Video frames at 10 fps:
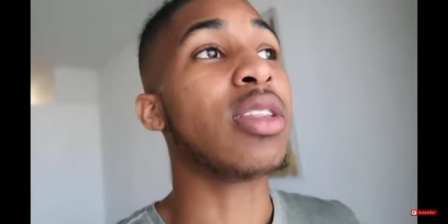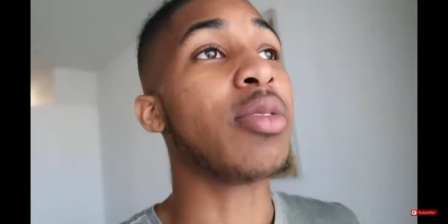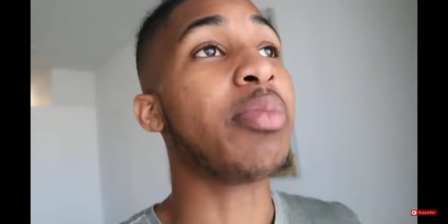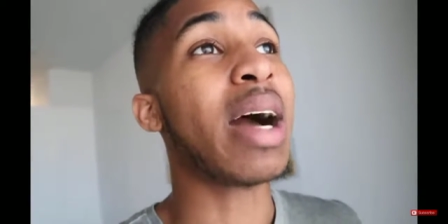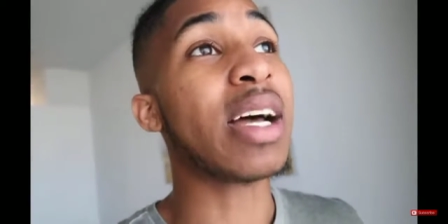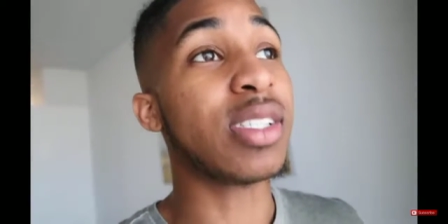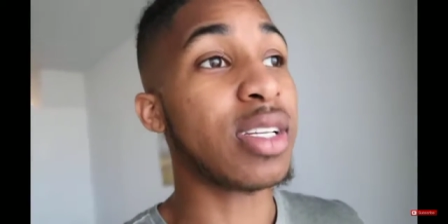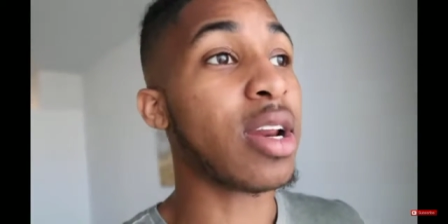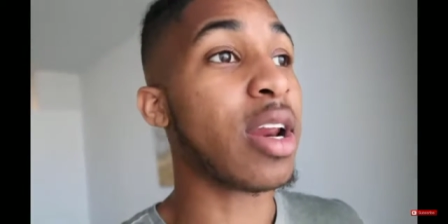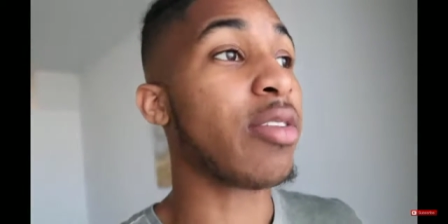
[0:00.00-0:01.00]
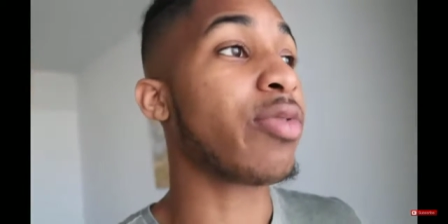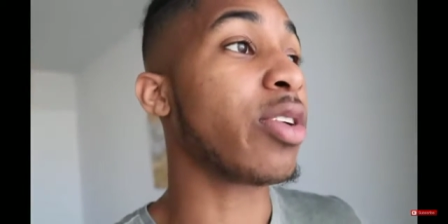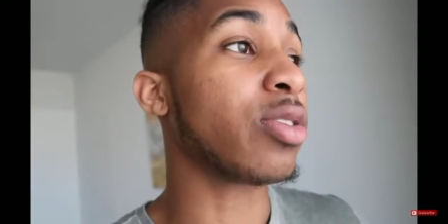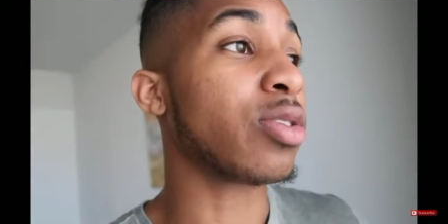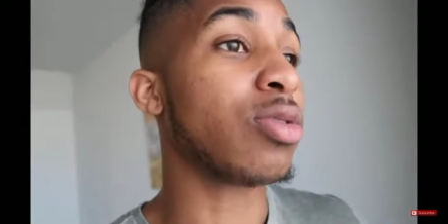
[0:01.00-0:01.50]
deposit it at
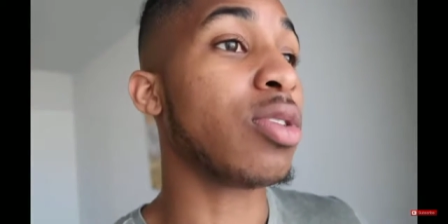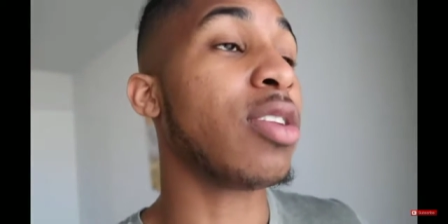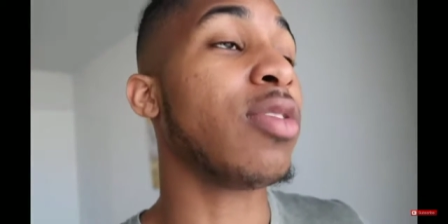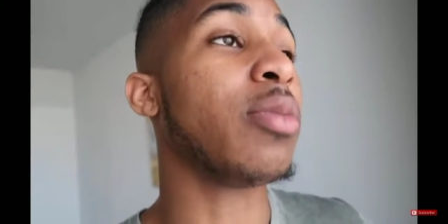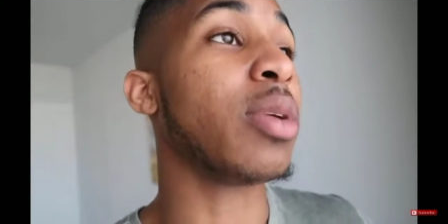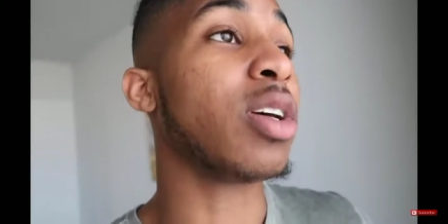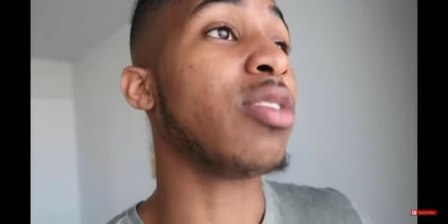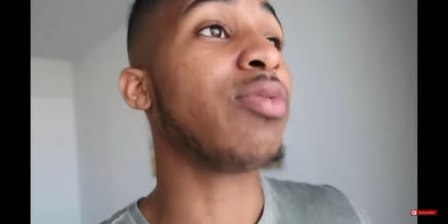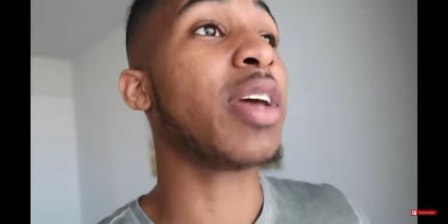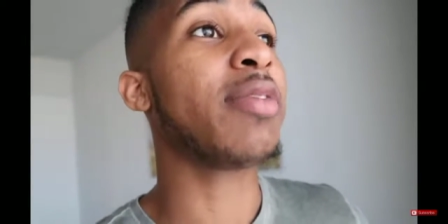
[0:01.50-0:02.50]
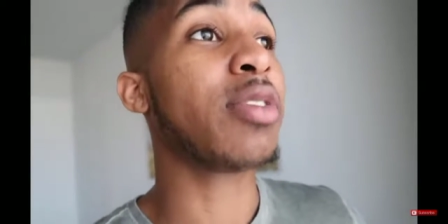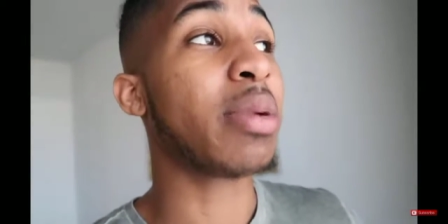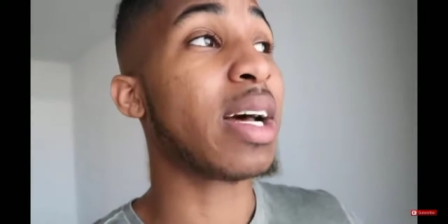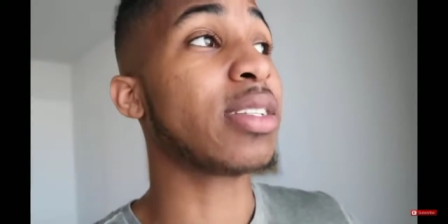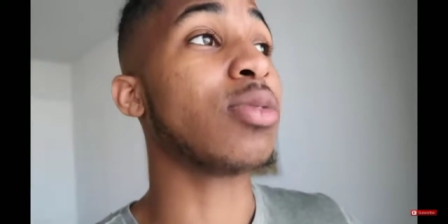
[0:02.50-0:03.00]
first. You give them a good faith
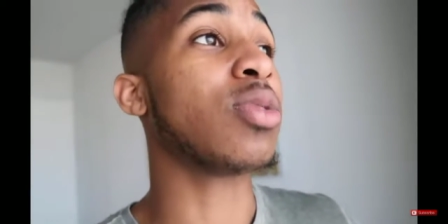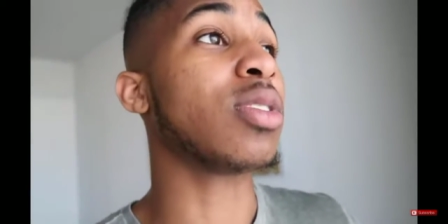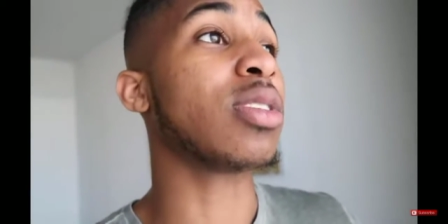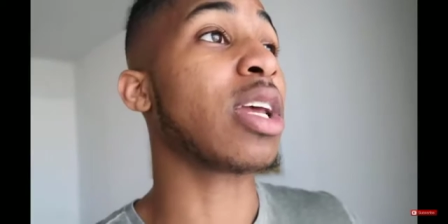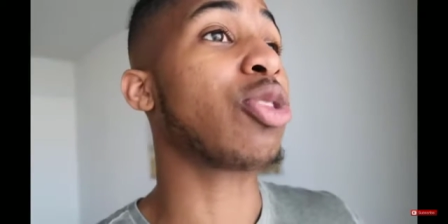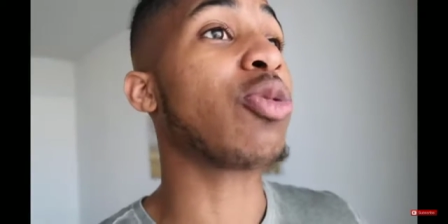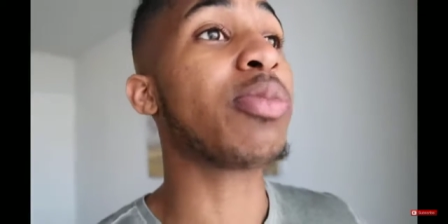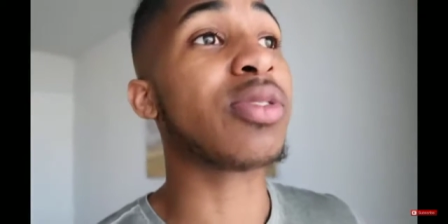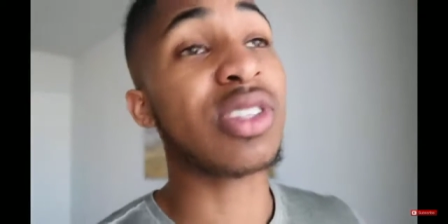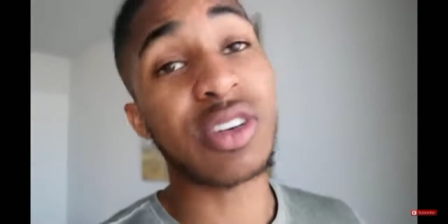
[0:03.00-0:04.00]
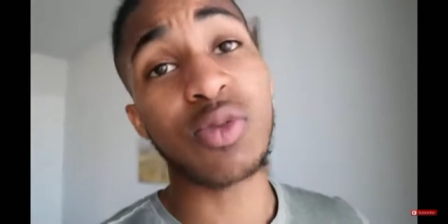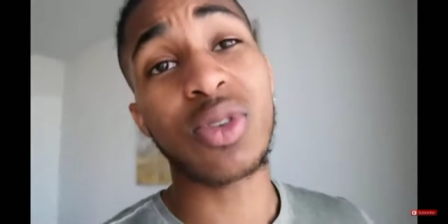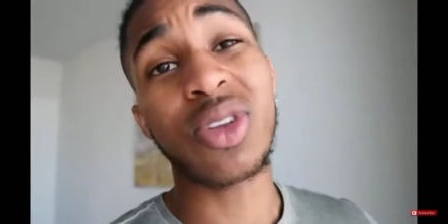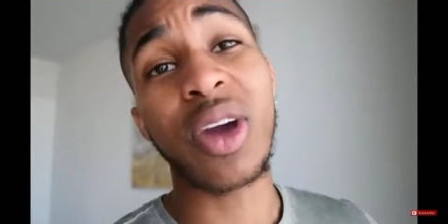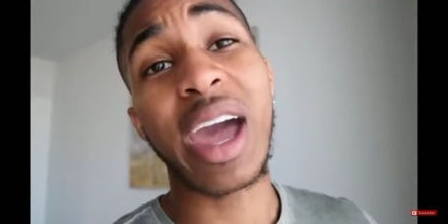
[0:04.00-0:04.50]
deposit, which is like 3% of
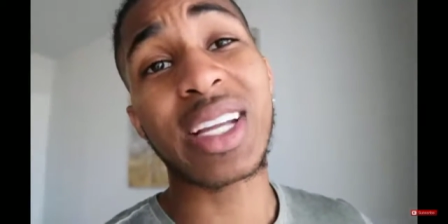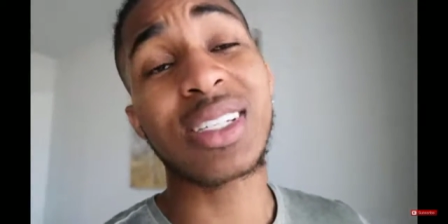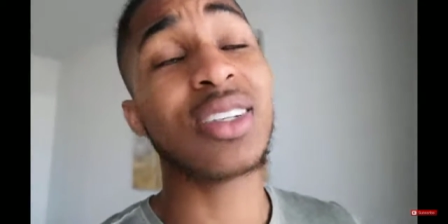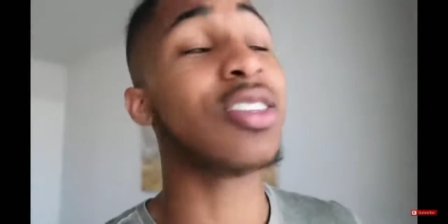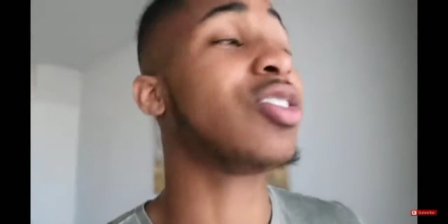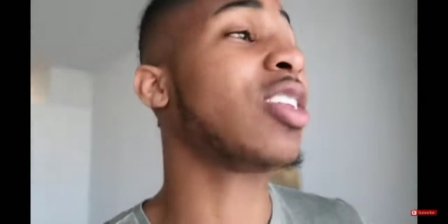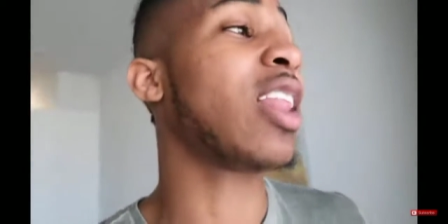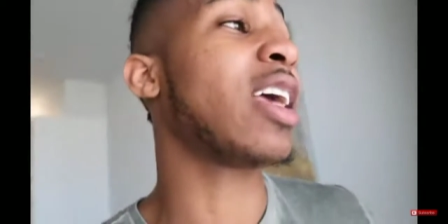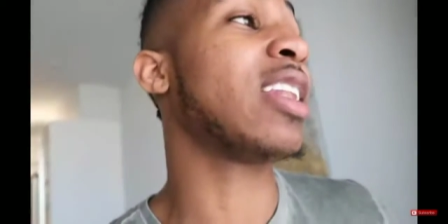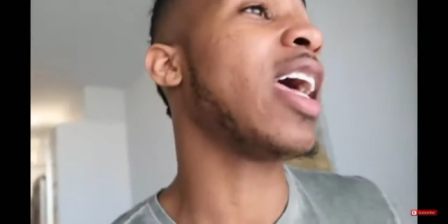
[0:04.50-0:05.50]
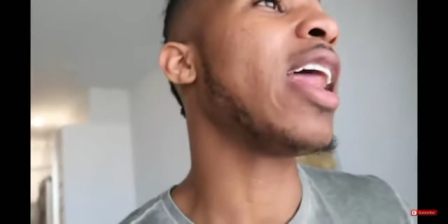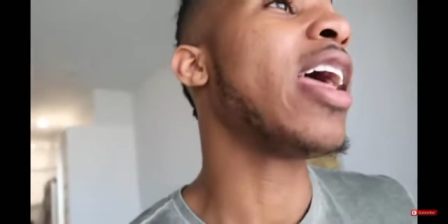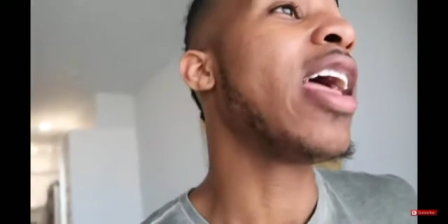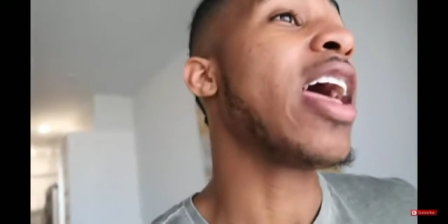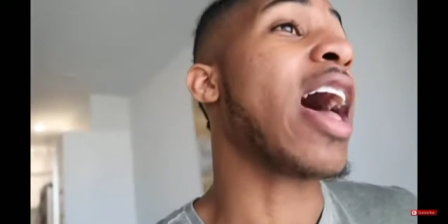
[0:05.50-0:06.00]
what they're asking and shit like that.
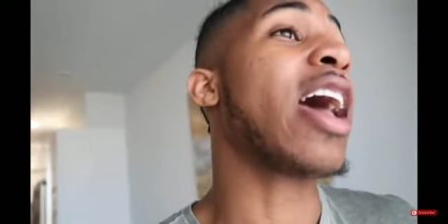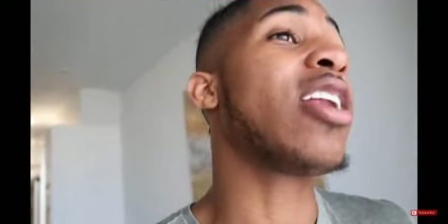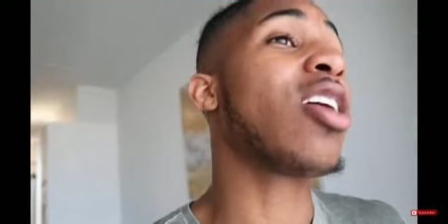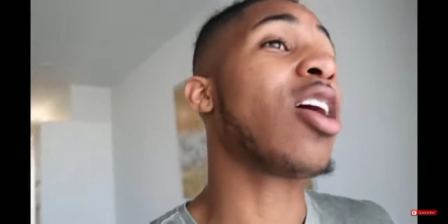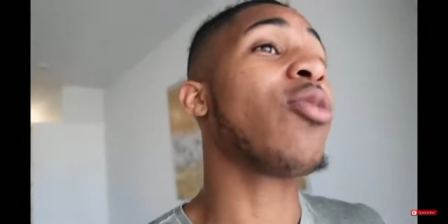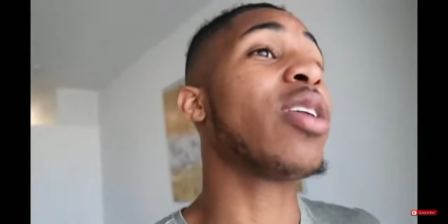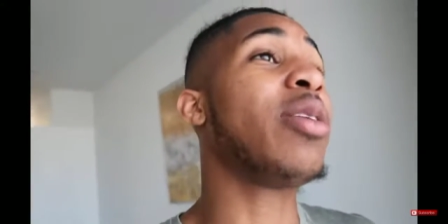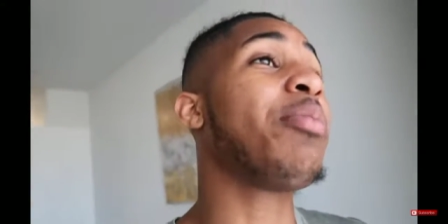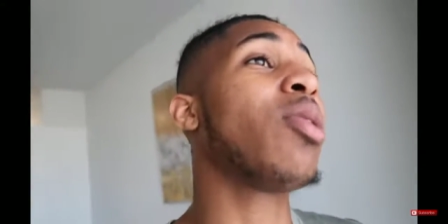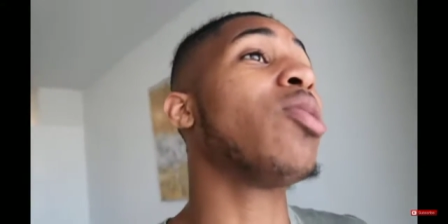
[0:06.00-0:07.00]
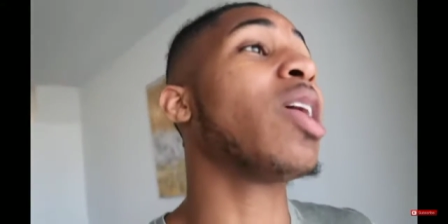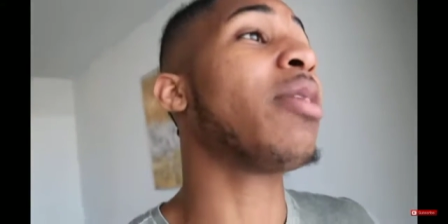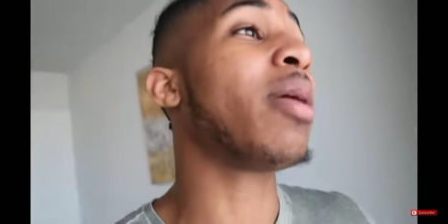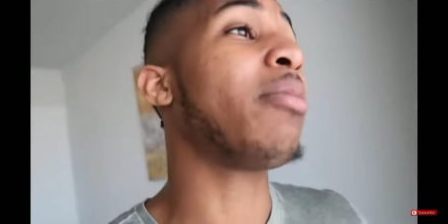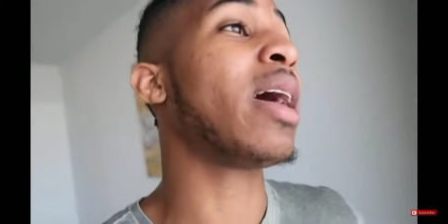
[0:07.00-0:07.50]
I don't already
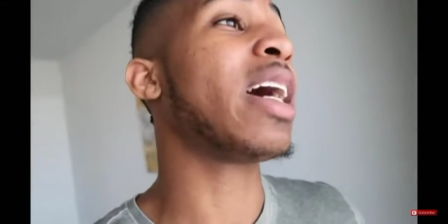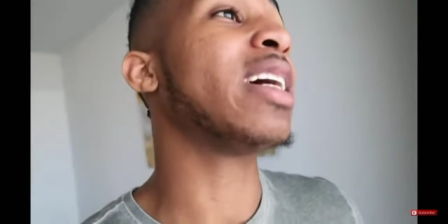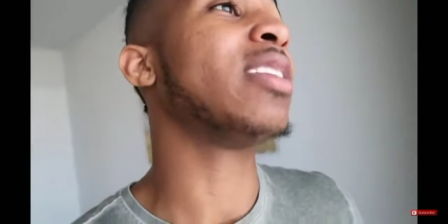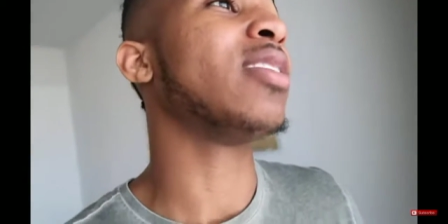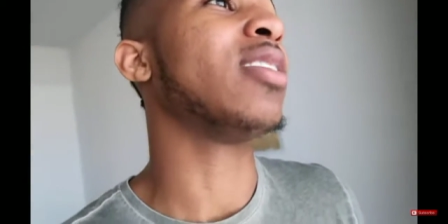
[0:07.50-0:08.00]
program my mind